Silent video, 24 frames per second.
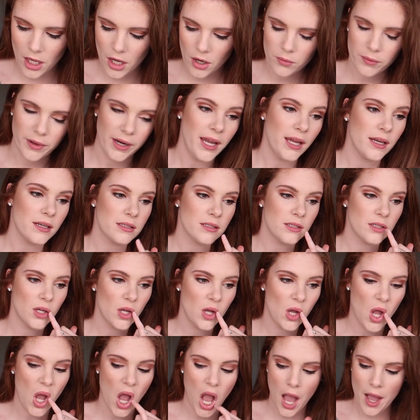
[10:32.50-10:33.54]
All right,
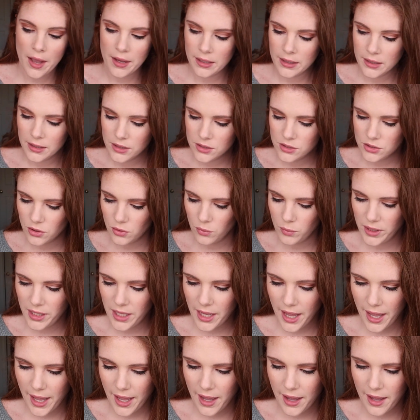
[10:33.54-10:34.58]
so we
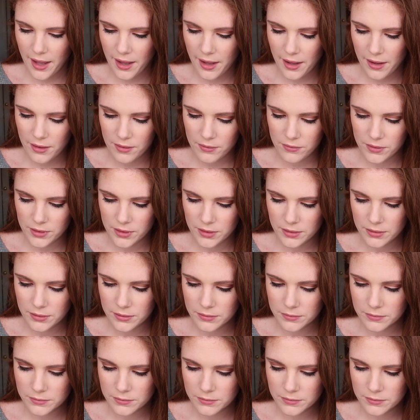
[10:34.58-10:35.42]
have